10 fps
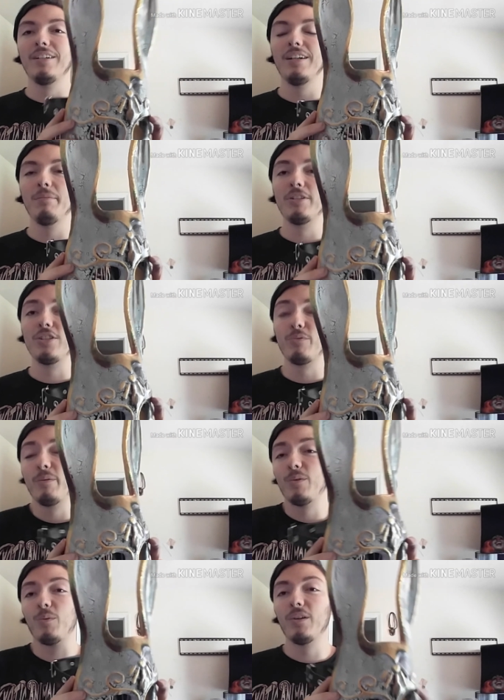I just
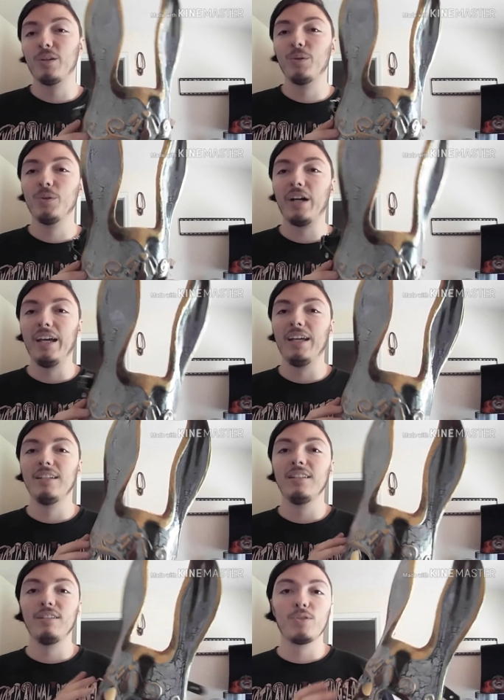went with what Google had,
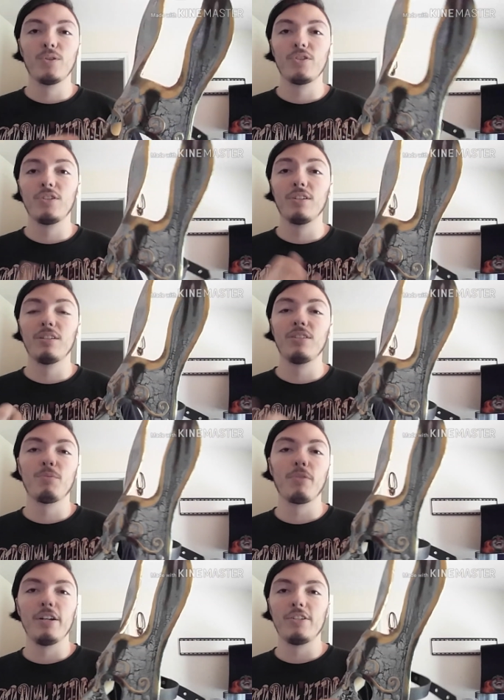and then of course took
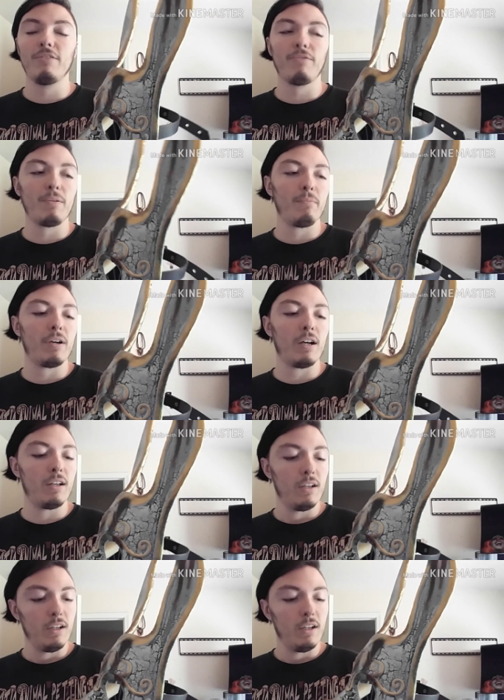inspiration from